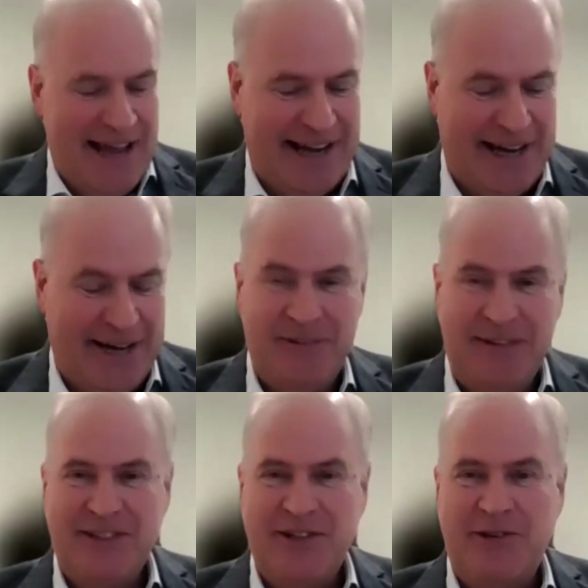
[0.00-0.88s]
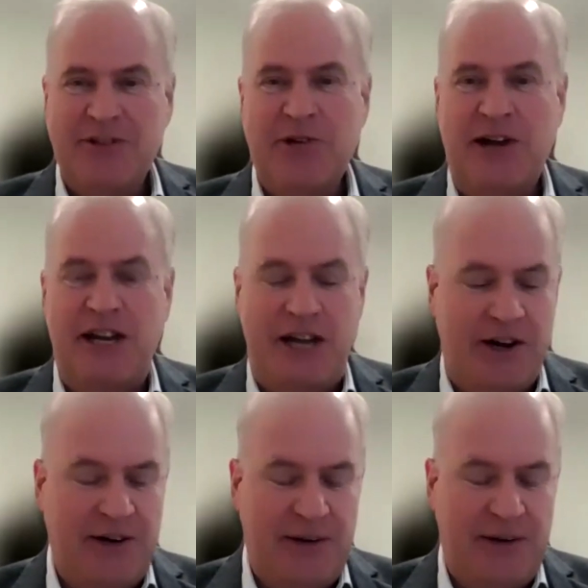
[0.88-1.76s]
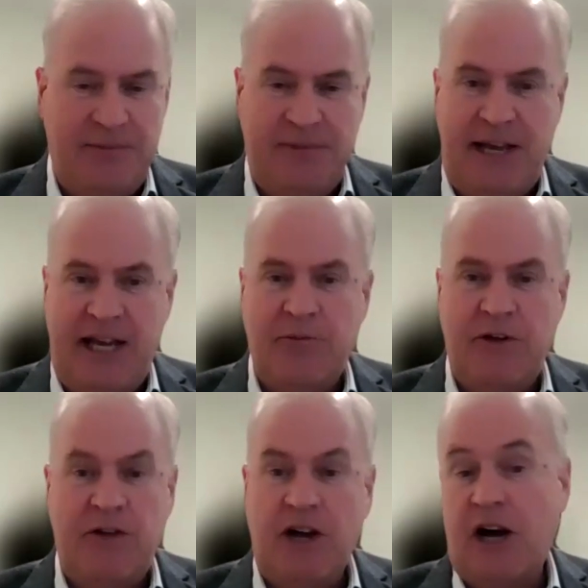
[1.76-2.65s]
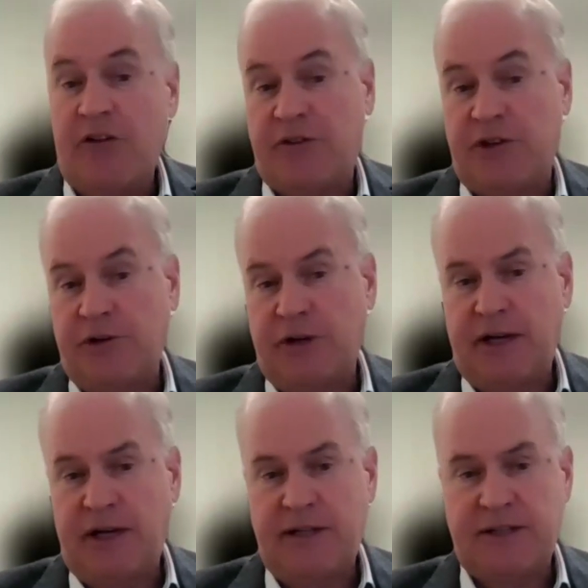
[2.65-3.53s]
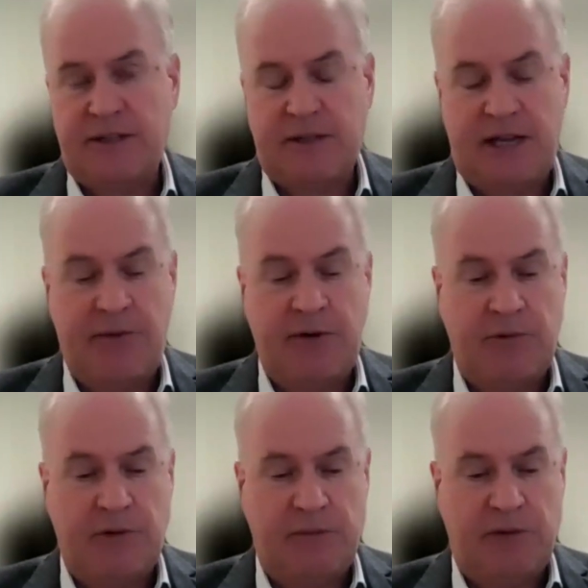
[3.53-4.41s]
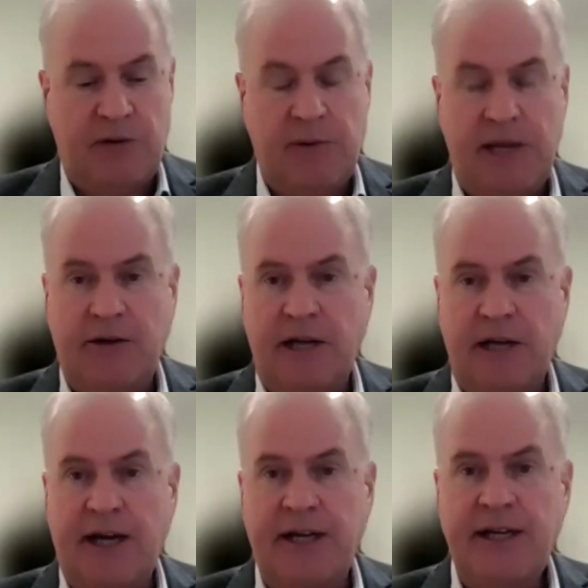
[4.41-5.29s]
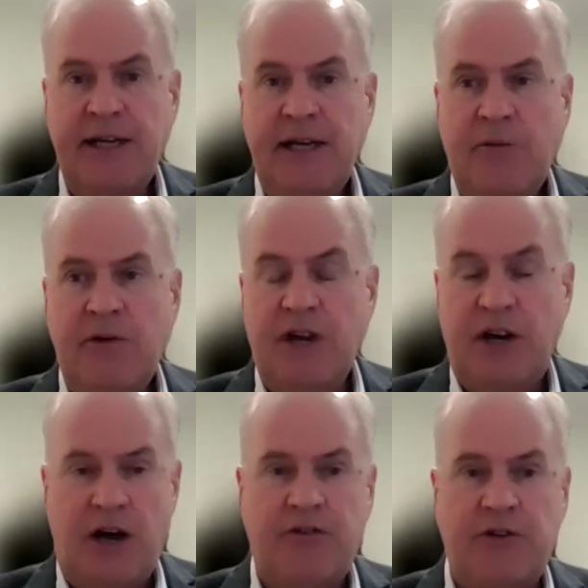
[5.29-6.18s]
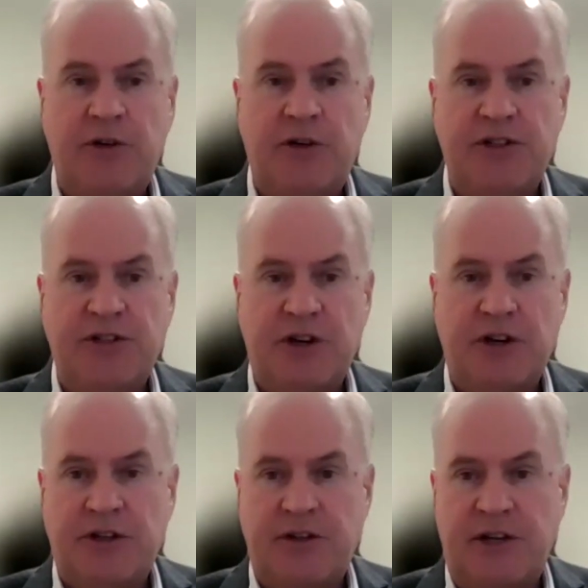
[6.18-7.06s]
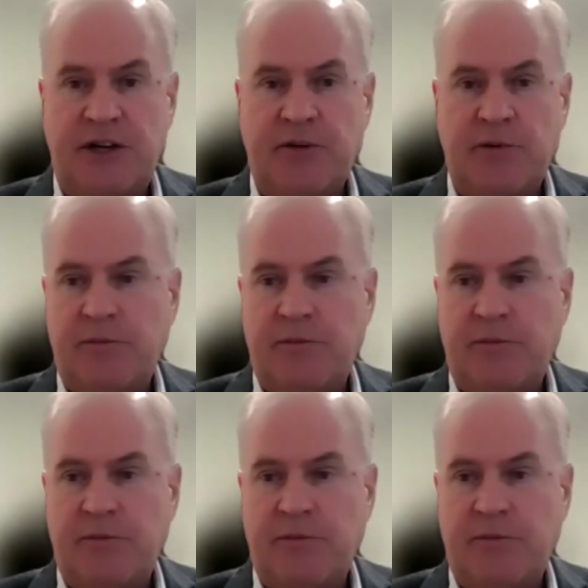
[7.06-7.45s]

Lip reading: And so it was a great year. And we've got off to, as Cameron will probably outline, we've gotten off to a good start to the year.